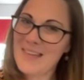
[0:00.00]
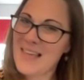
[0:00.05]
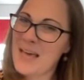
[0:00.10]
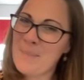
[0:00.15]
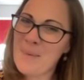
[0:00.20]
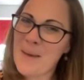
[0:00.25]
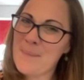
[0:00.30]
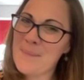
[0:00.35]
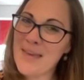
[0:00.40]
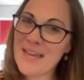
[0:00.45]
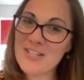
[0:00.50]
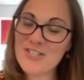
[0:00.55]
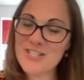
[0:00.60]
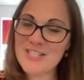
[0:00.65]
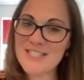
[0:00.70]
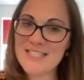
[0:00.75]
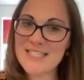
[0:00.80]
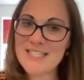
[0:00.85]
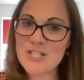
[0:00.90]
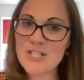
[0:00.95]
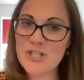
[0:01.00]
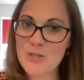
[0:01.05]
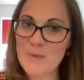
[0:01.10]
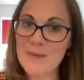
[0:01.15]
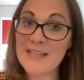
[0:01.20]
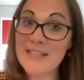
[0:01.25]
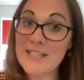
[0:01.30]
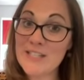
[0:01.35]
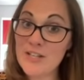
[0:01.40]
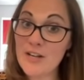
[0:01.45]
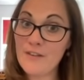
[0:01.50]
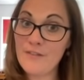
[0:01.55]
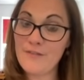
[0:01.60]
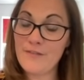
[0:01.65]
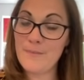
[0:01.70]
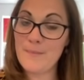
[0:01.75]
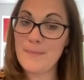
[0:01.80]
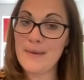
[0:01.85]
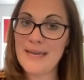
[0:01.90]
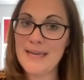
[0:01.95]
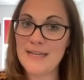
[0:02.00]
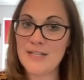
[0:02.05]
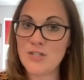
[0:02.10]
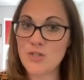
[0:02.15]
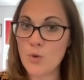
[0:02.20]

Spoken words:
Aubameyang just isn't doing enough for me